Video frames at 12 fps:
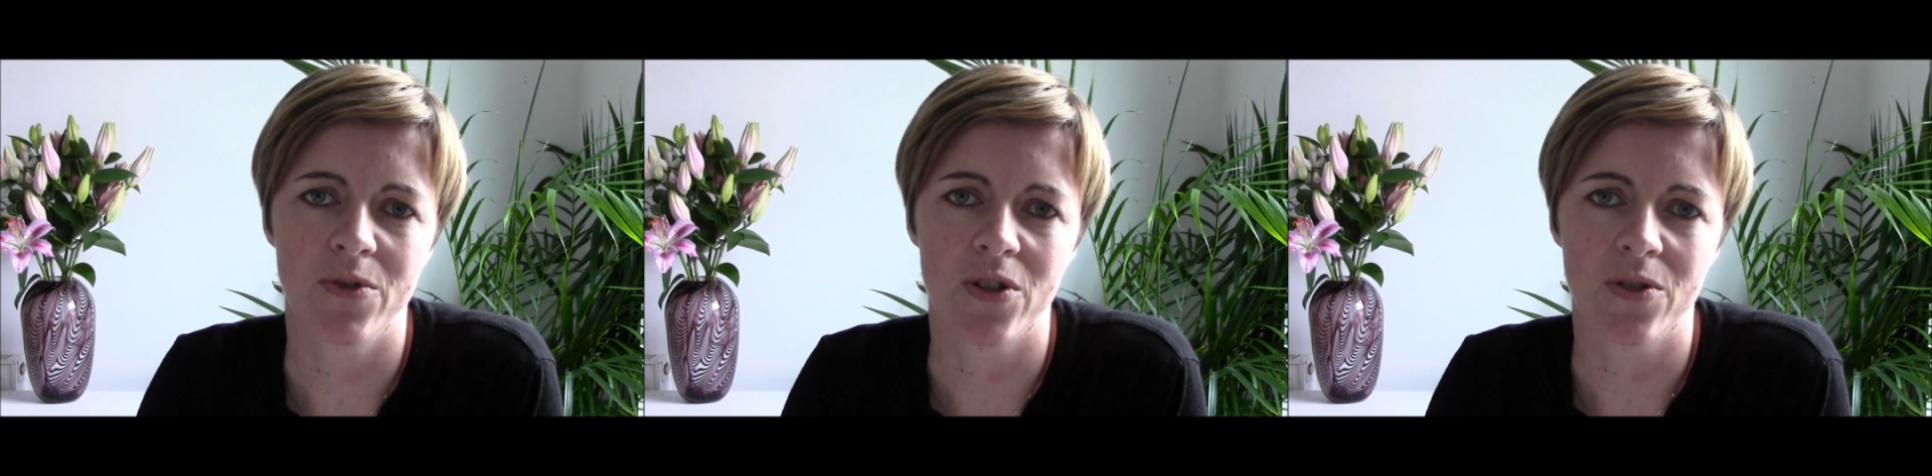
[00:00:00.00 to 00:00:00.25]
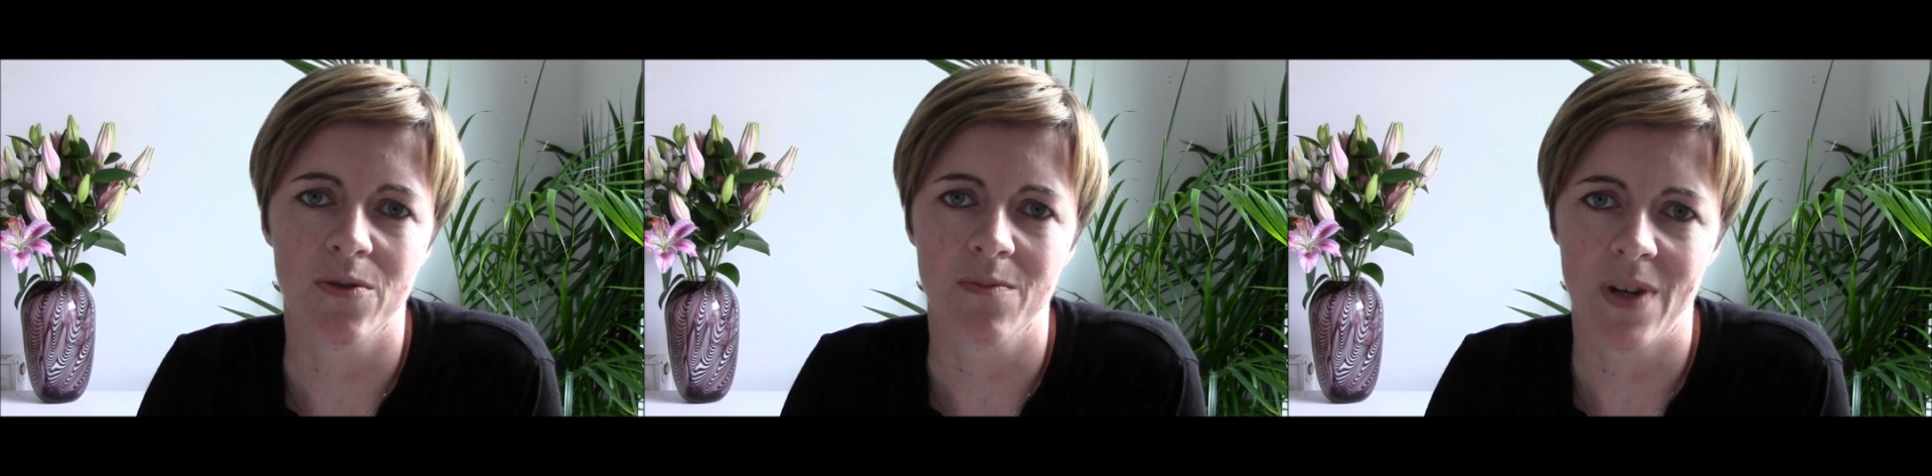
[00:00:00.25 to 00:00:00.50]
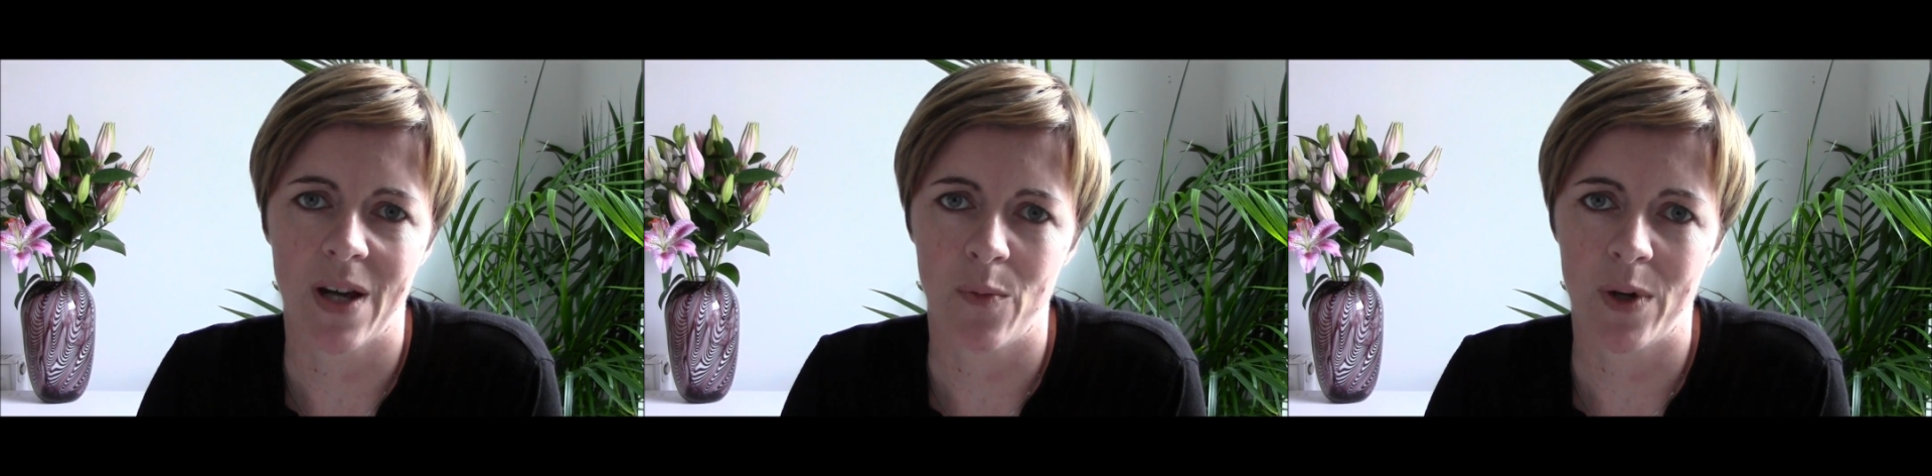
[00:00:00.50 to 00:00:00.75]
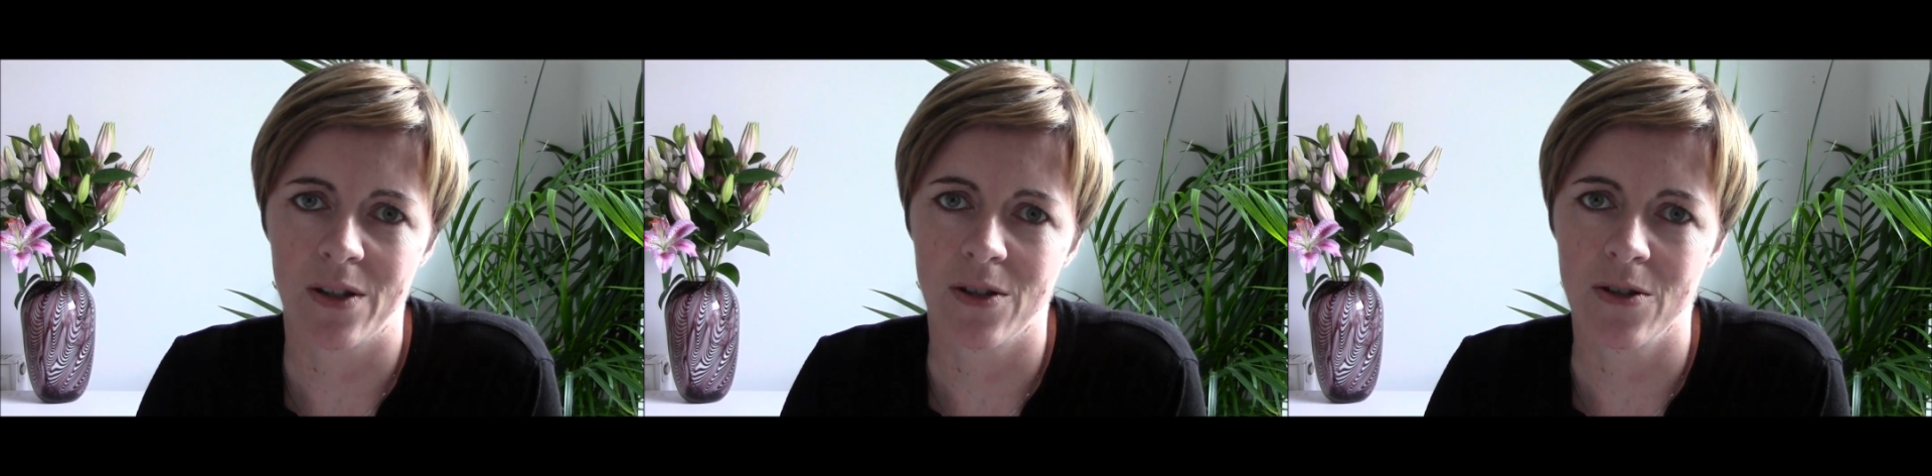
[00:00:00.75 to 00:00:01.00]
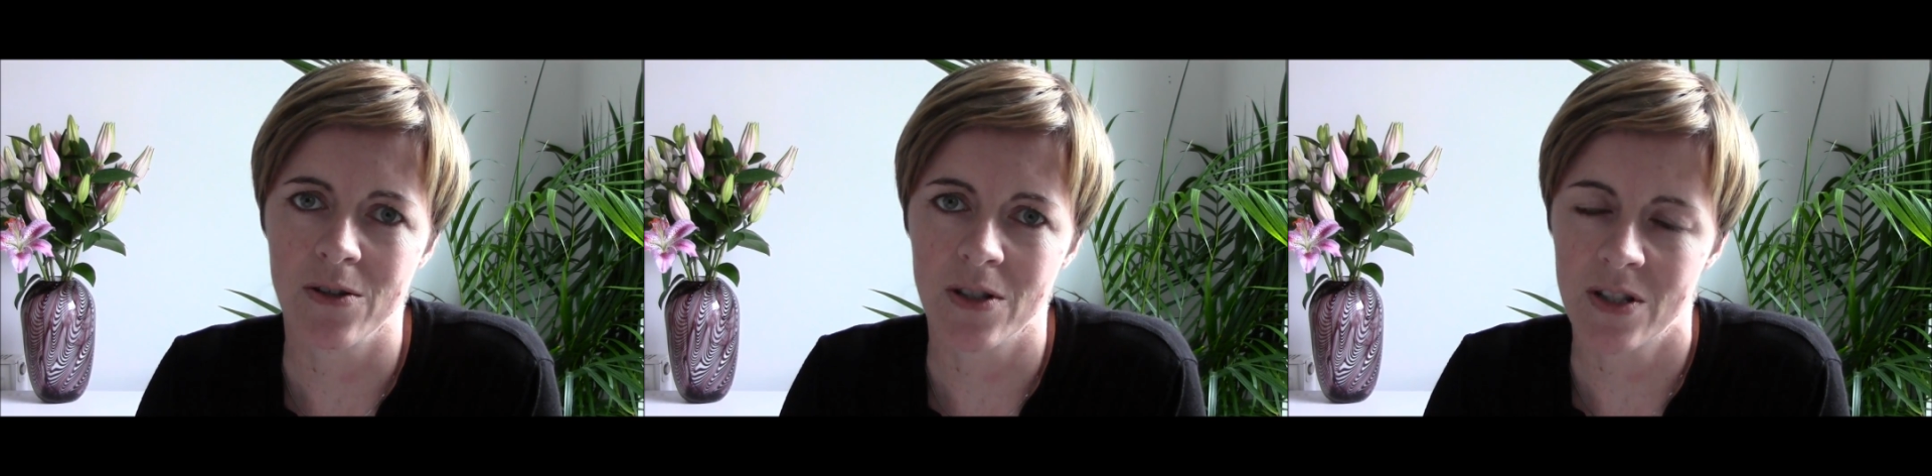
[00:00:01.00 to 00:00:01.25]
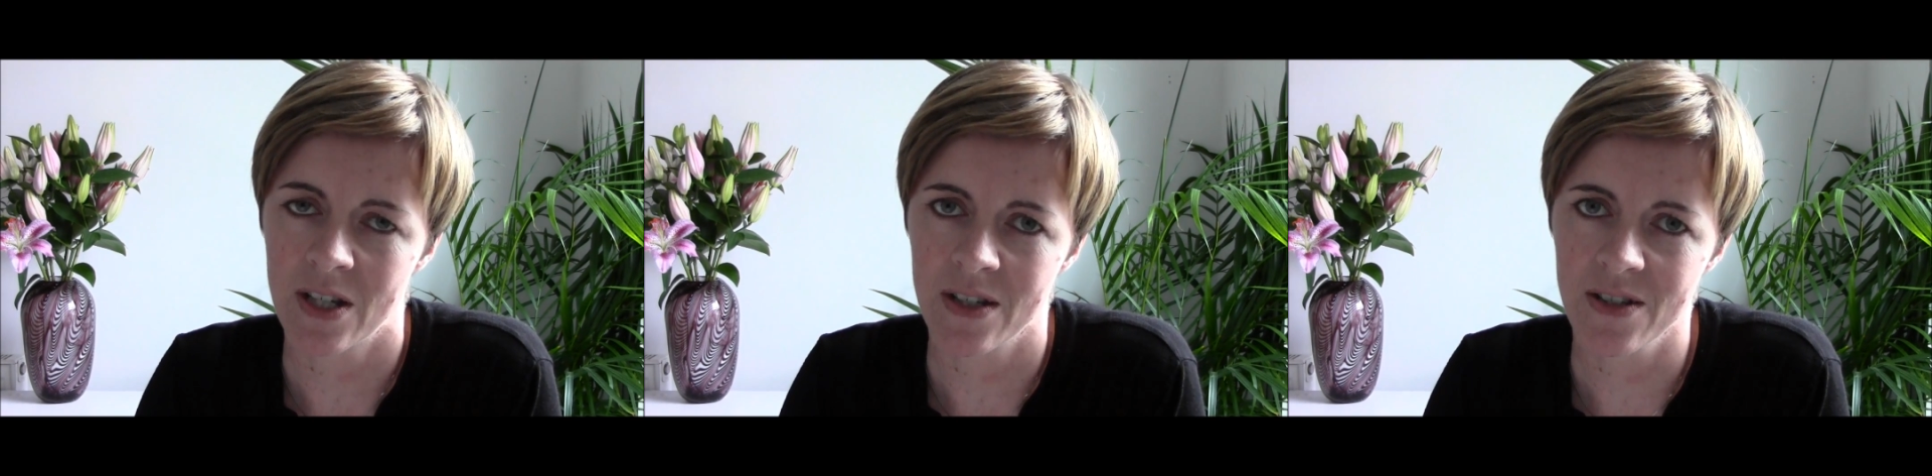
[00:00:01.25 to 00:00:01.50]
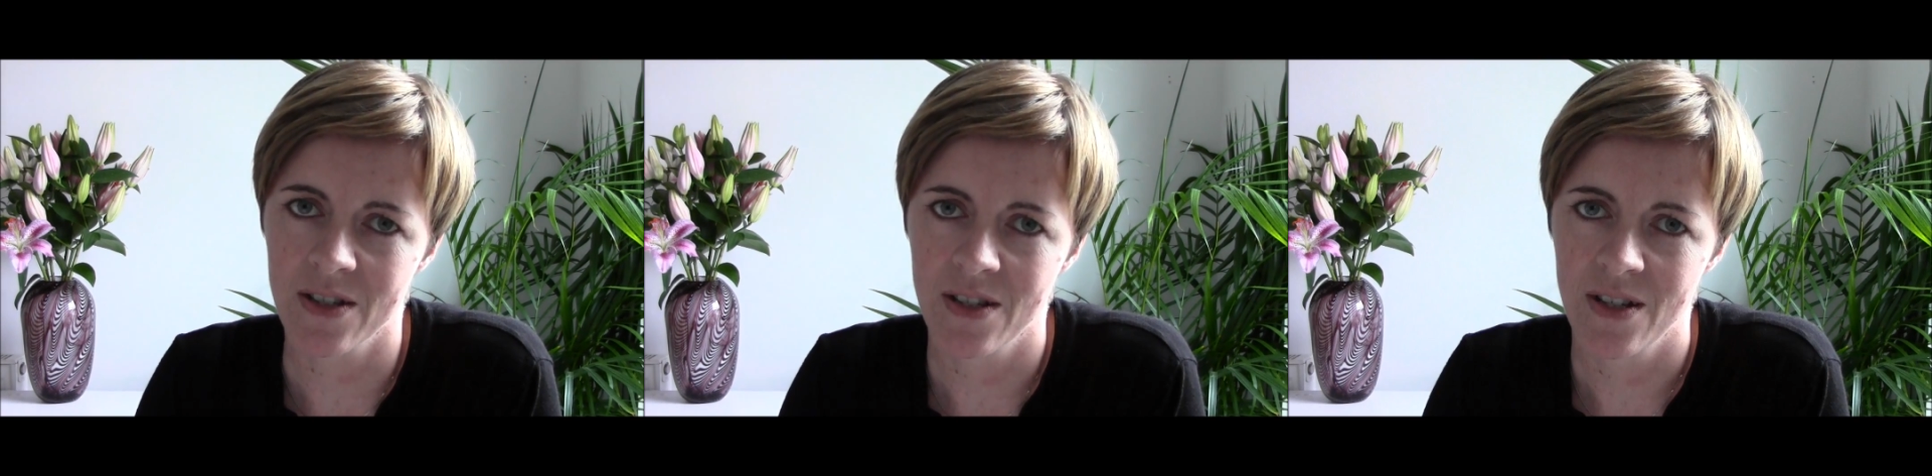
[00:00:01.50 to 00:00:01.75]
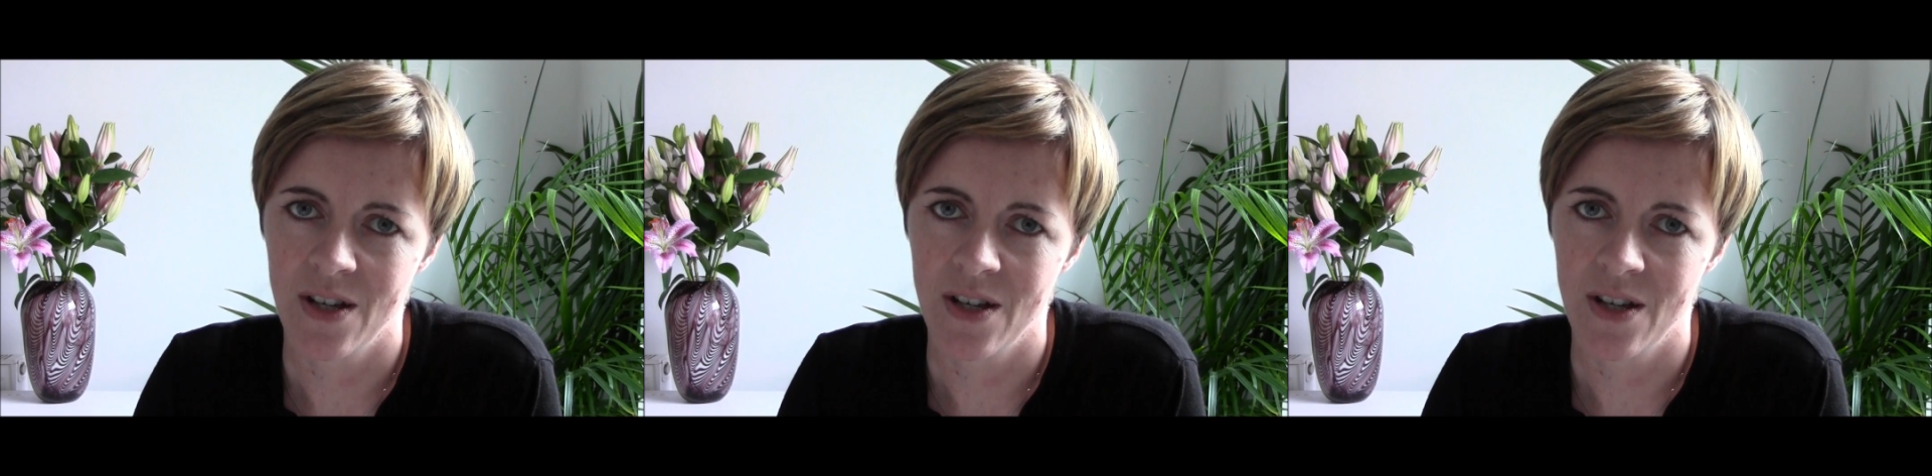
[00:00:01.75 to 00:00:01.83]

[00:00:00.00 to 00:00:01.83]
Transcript: do, and we're good at it.